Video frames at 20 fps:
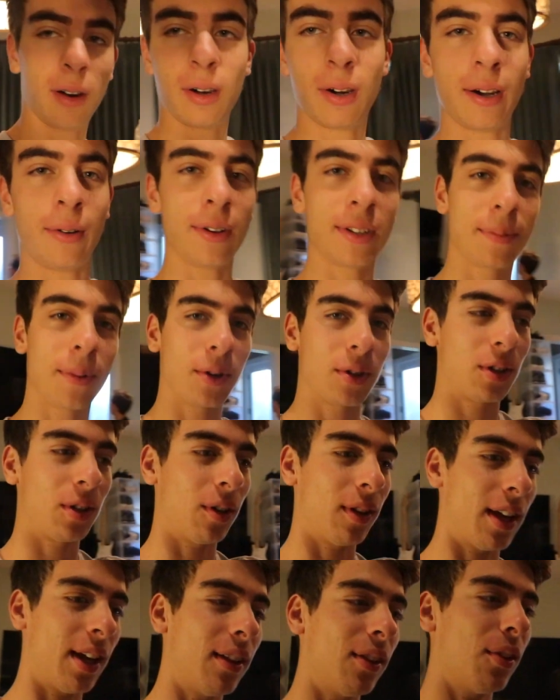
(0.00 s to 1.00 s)
whoa, I wasn't supposed to
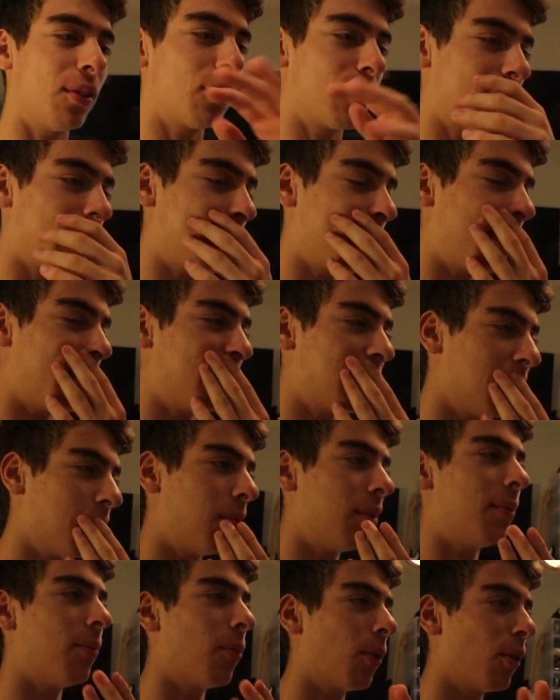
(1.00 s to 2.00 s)
show that. Those are some of my
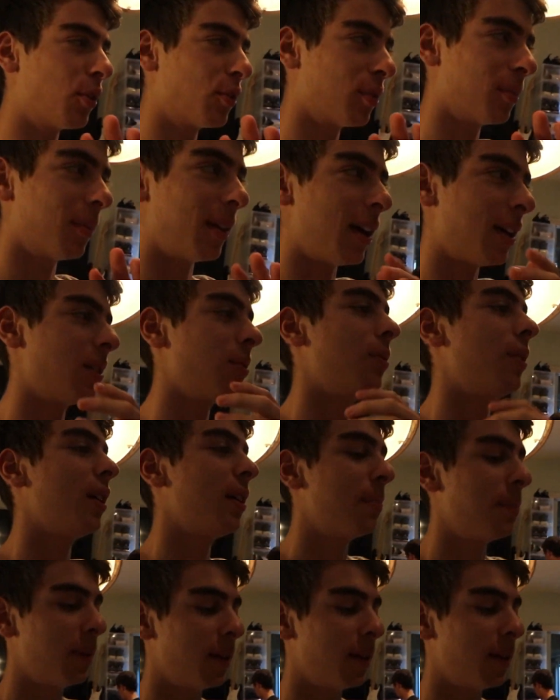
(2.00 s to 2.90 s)
Supreme orders from last week,